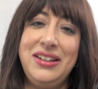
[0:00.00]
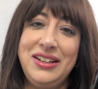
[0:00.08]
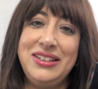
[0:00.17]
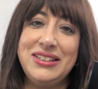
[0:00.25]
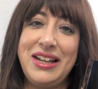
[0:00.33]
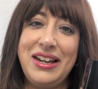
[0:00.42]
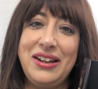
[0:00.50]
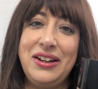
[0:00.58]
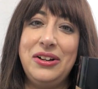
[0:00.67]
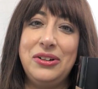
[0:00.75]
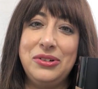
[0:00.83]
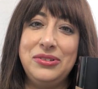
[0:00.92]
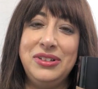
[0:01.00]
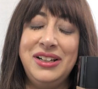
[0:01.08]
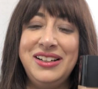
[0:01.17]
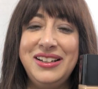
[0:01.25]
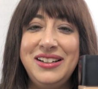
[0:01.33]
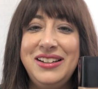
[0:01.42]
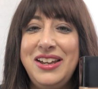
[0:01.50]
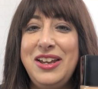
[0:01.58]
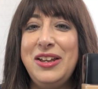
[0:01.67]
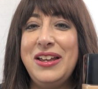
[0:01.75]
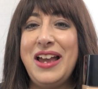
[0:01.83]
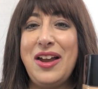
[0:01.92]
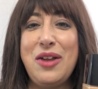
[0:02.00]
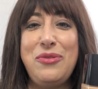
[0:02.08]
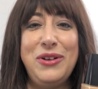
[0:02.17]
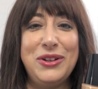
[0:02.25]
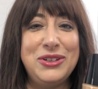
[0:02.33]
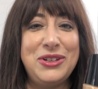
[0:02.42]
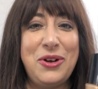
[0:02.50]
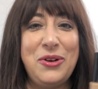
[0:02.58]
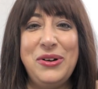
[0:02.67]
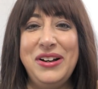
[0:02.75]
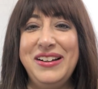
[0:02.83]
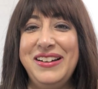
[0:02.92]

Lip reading: it's like, oh, I feel so